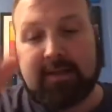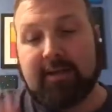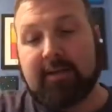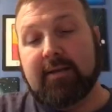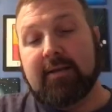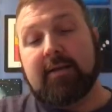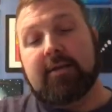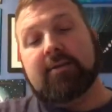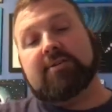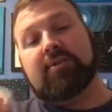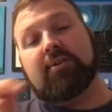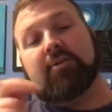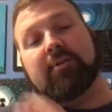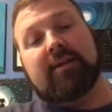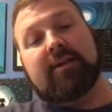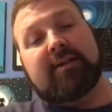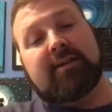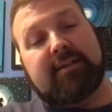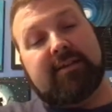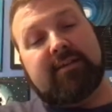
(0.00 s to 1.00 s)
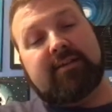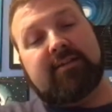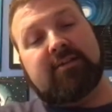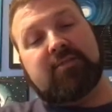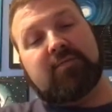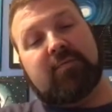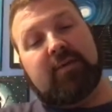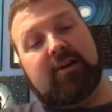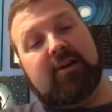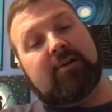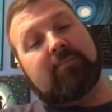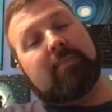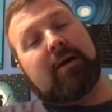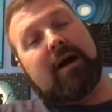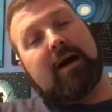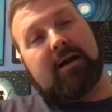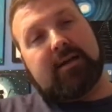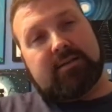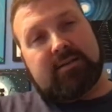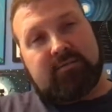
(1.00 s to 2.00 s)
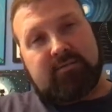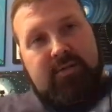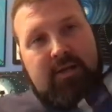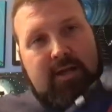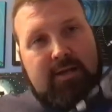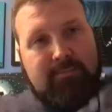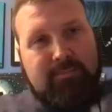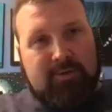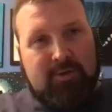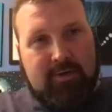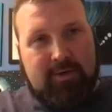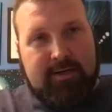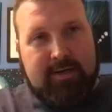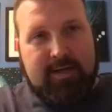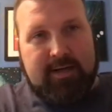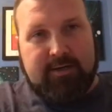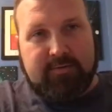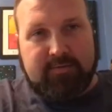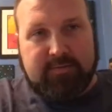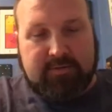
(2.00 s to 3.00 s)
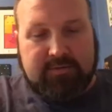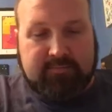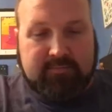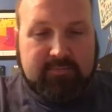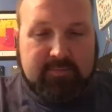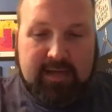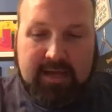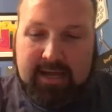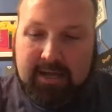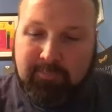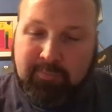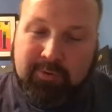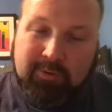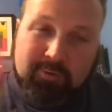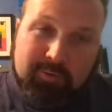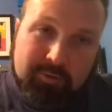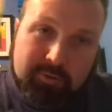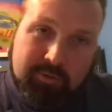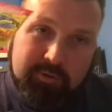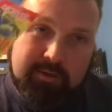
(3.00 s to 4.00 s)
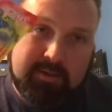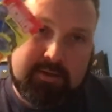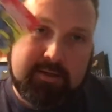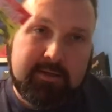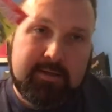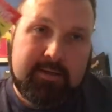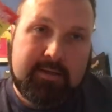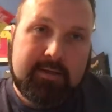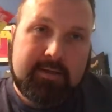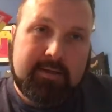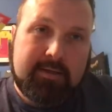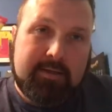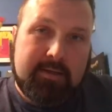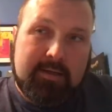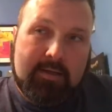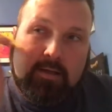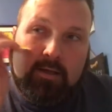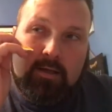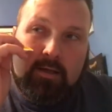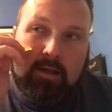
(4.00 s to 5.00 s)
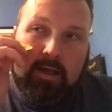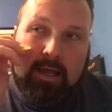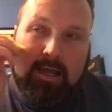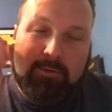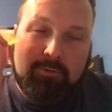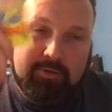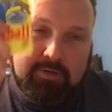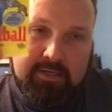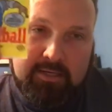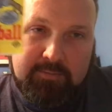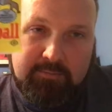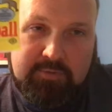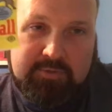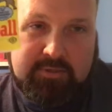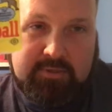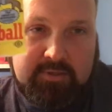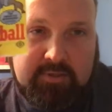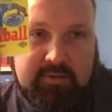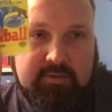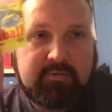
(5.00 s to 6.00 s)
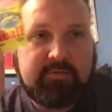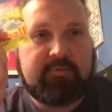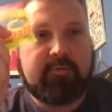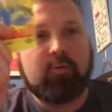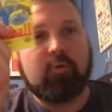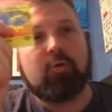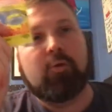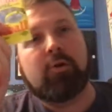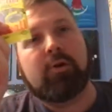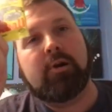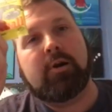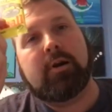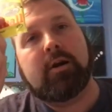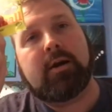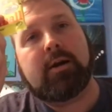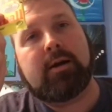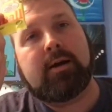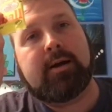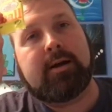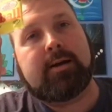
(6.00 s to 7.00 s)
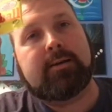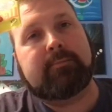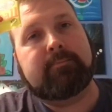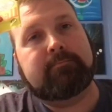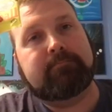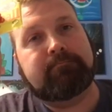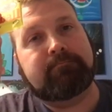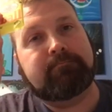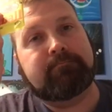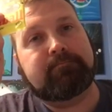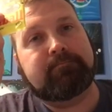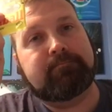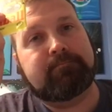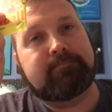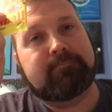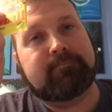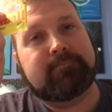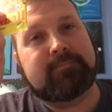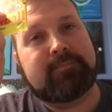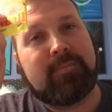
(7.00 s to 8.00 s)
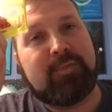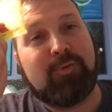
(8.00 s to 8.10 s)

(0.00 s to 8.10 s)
So in this very box of Topps Archives, I pulled a redemption for the